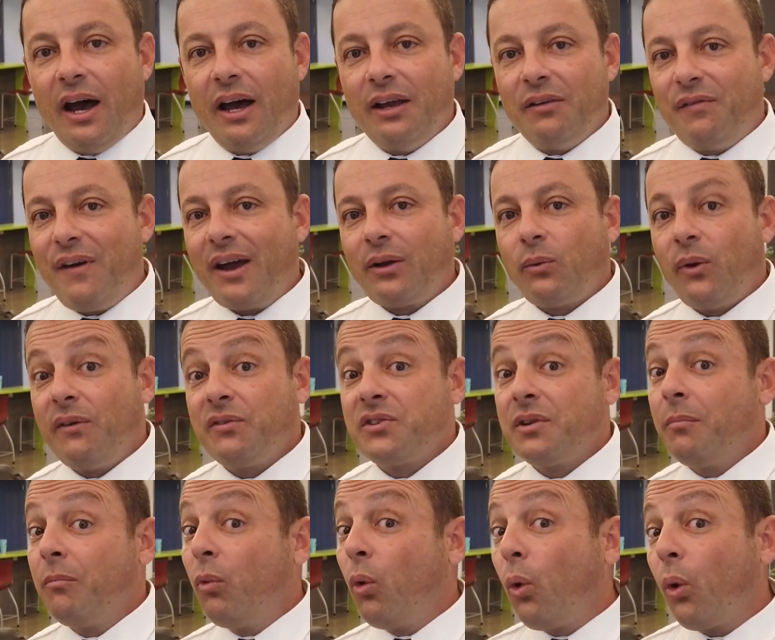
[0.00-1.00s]
In fact, we have
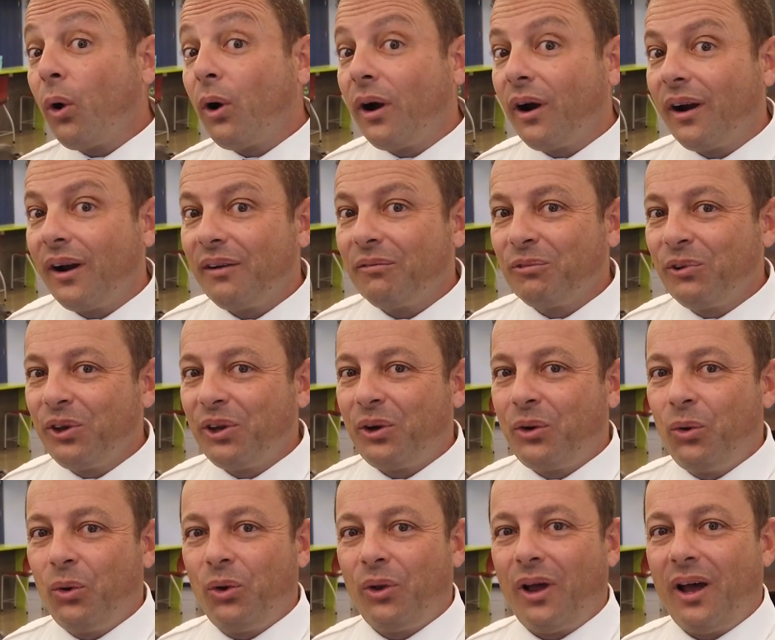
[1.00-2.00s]
some more really
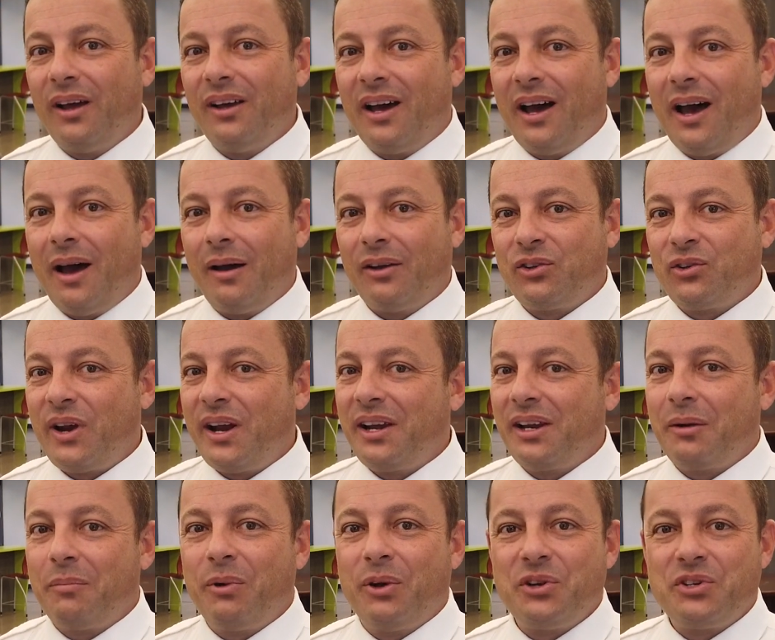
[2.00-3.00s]
cool
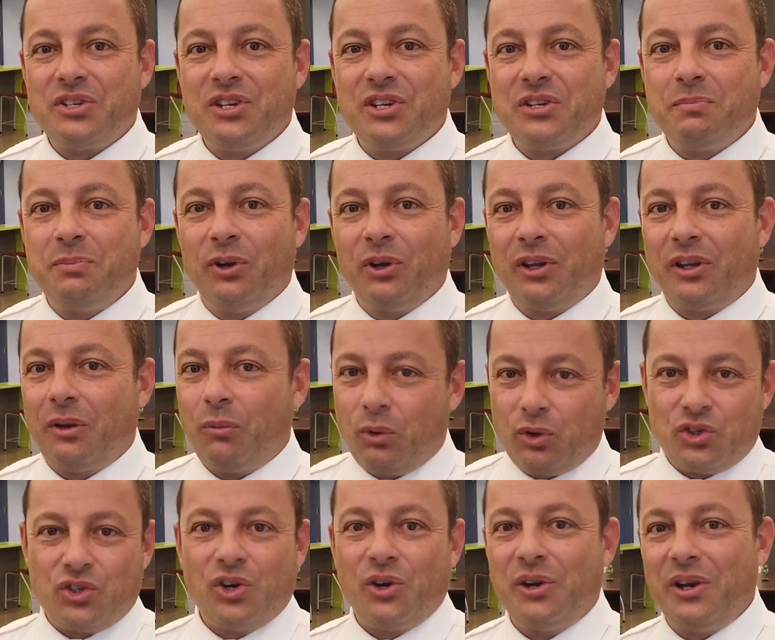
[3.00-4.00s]
training components to this building that we'll
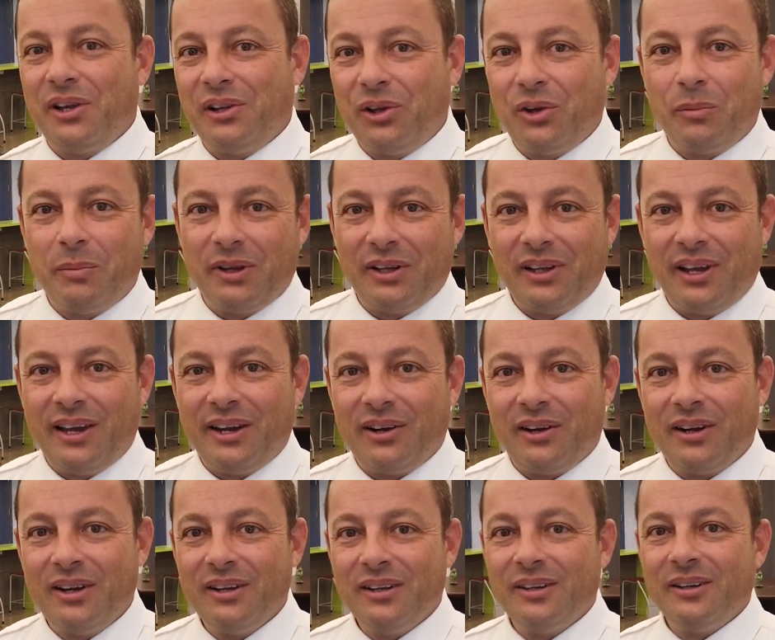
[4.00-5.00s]
show you a little bit later.